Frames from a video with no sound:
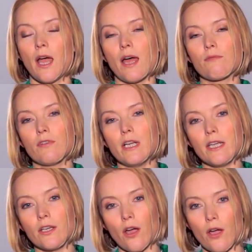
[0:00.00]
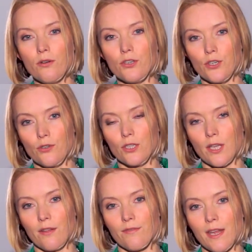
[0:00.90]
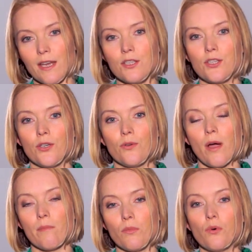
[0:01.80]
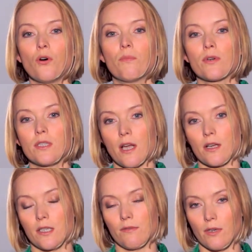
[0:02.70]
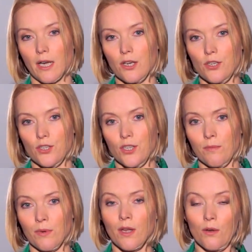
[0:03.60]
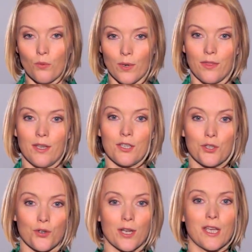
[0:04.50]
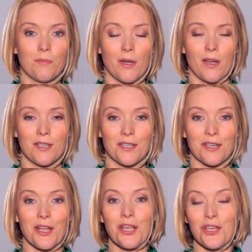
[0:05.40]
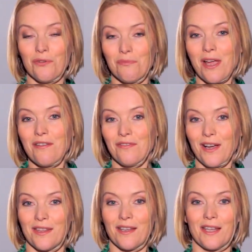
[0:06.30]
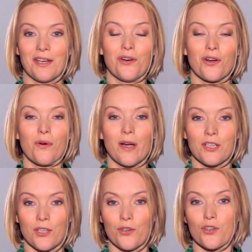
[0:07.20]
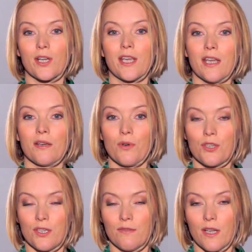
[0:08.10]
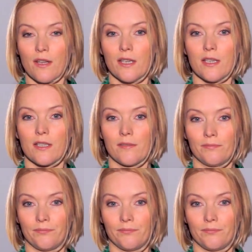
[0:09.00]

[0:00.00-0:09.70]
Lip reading: and really coach yourself into a more productive relationship with this tricky person. You may find that they're not quite so tricky once you've done this.